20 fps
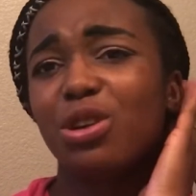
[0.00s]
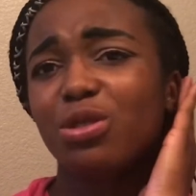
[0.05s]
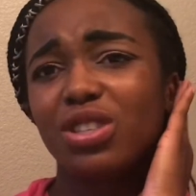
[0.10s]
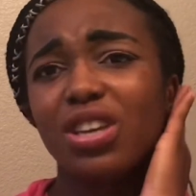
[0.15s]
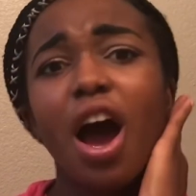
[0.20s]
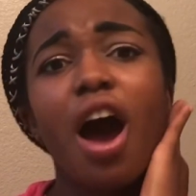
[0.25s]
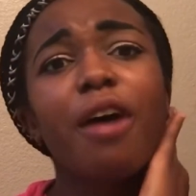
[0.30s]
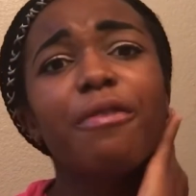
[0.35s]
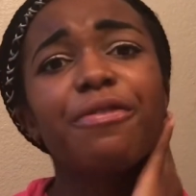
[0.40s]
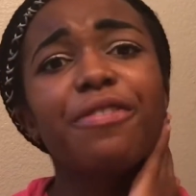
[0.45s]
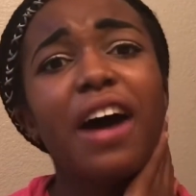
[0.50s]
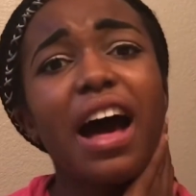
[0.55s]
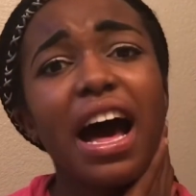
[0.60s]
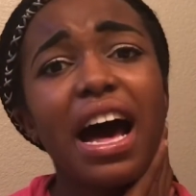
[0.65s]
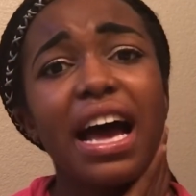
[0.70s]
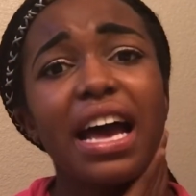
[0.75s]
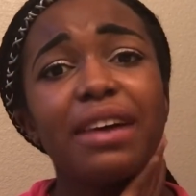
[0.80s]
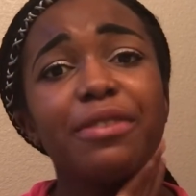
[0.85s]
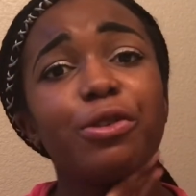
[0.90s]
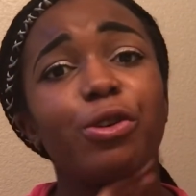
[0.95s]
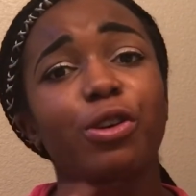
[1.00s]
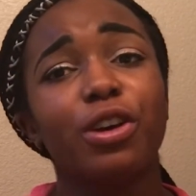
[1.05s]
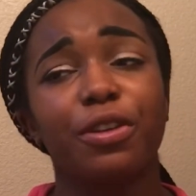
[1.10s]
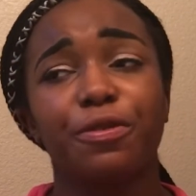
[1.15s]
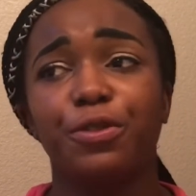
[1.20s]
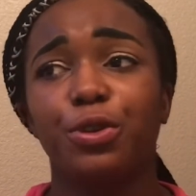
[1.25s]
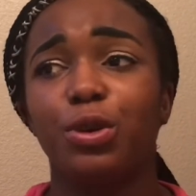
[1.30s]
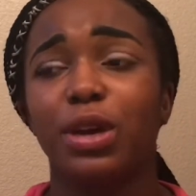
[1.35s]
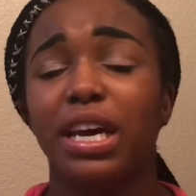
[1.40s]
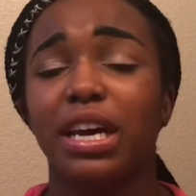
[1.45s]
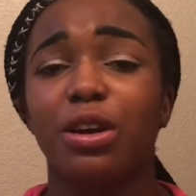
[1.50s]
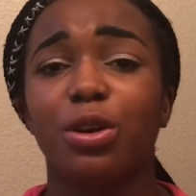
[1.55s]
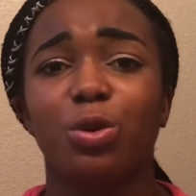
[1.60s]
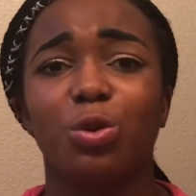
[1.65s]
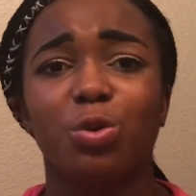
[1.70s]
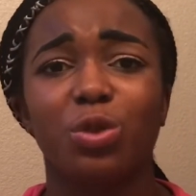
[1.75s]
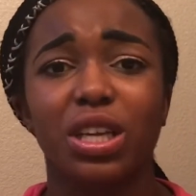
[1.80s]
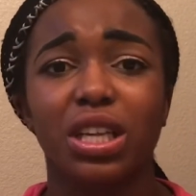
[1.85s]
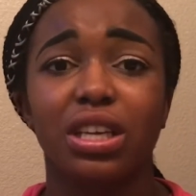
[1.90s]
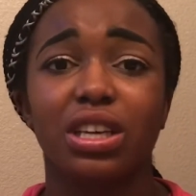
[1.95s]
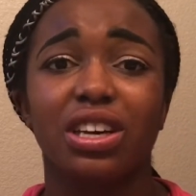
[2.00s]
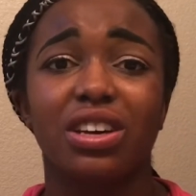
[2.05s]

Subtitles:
top 5, or if you hit a really